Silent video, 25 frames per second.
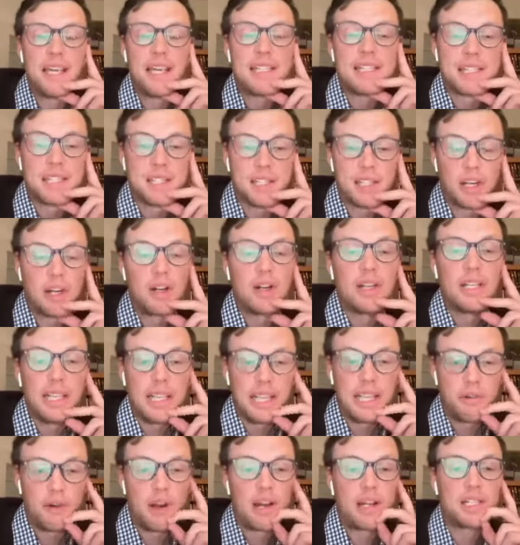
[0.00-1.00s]
It's
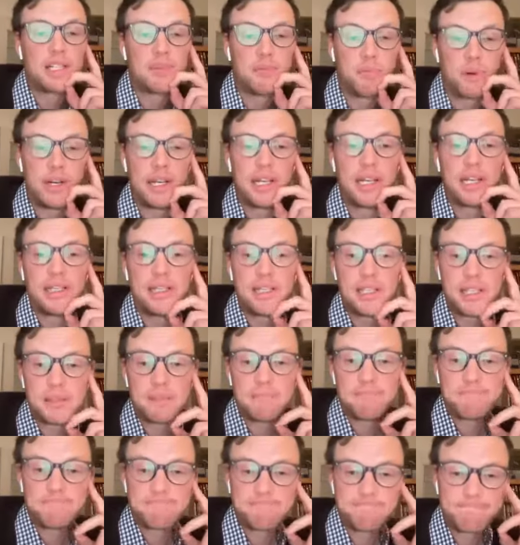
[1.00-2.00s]
currently in Rock
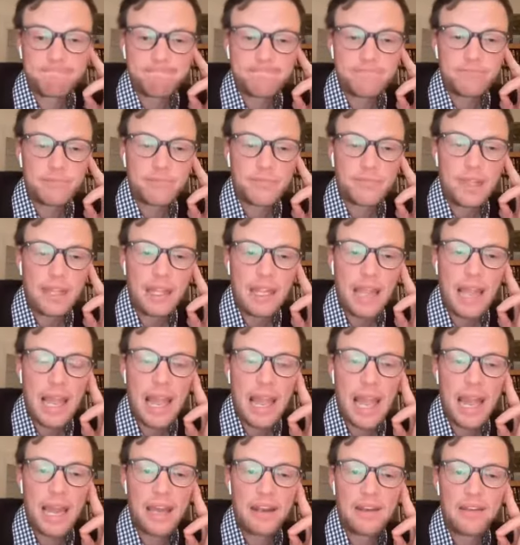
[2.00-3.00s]
Springs.
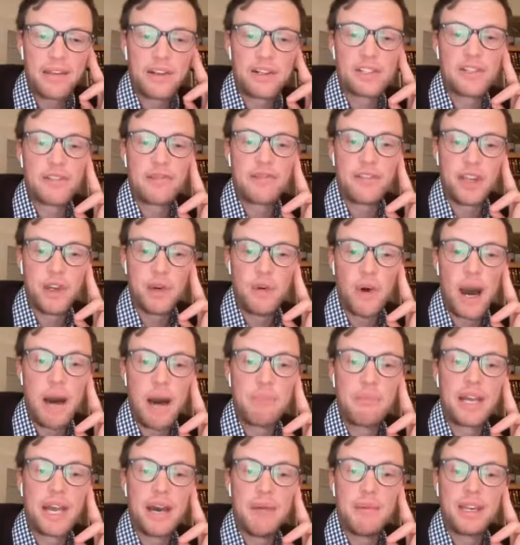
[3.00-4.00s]
And there's a few
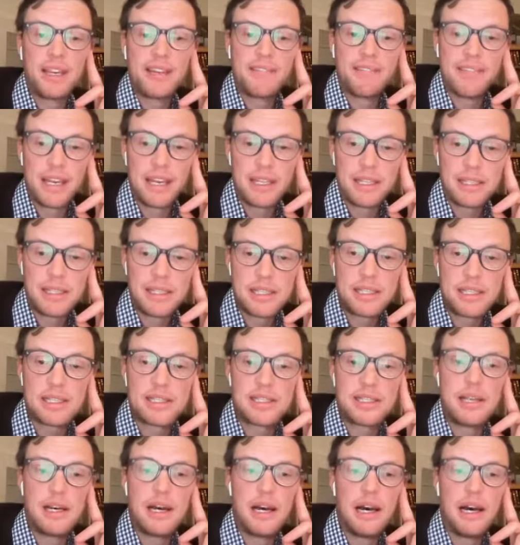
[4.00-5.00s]
upcoming
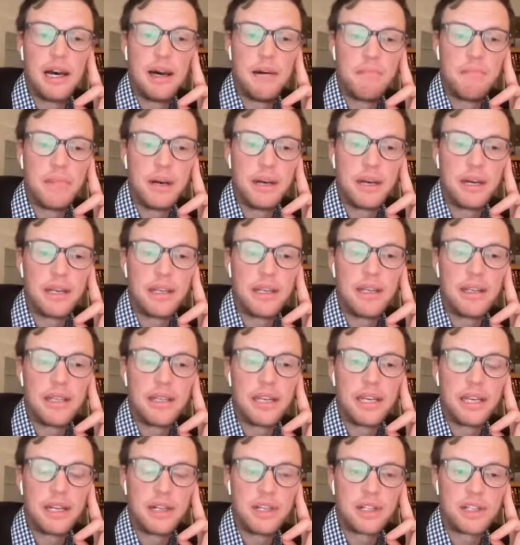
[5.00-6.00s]
events
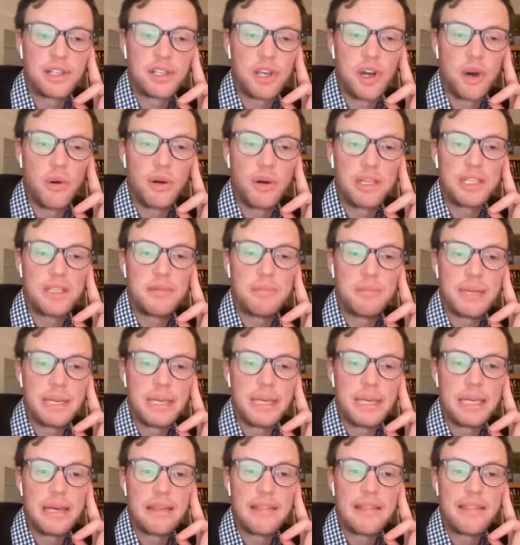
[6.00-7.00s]
that is going to
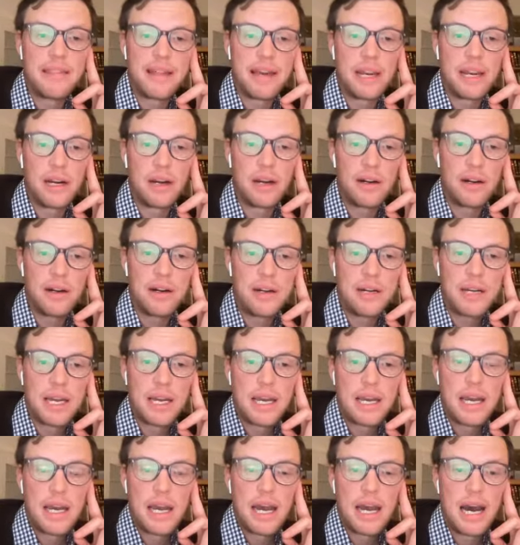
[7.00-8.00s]
be there.
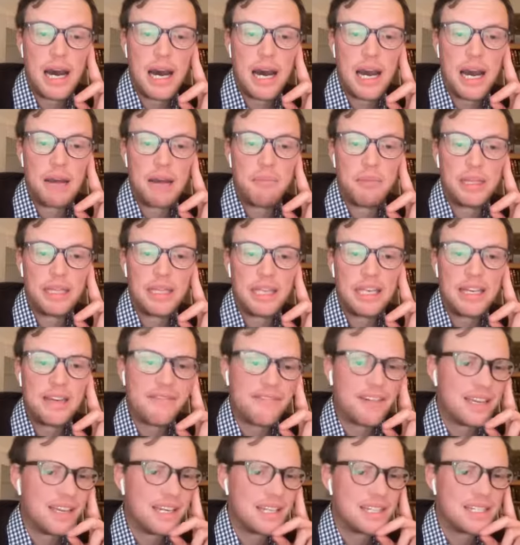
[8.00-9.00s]
I
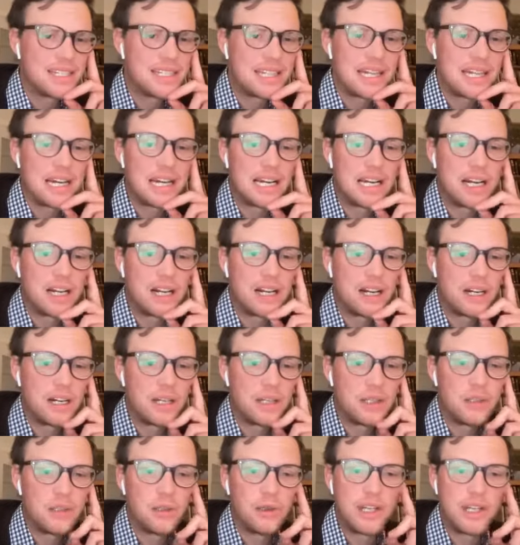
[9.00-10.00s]
believe it is
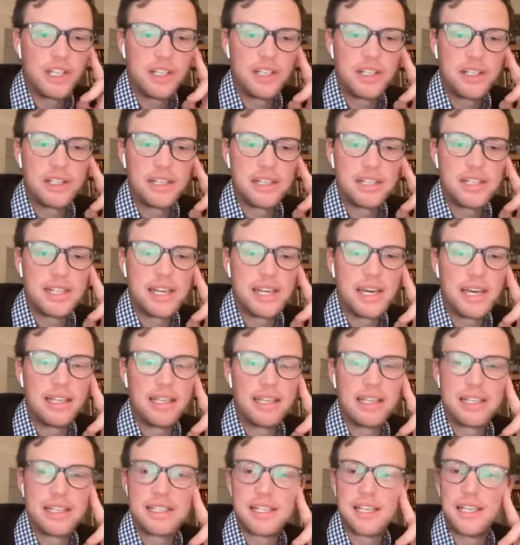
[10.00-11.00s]
there. Ooh, I shouldn't say
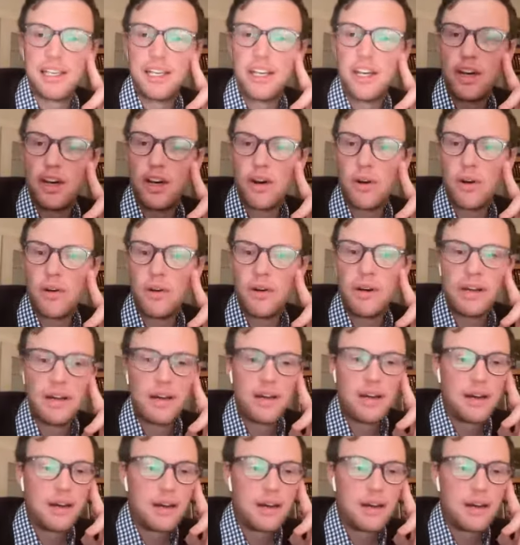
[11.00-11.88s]
unless I know.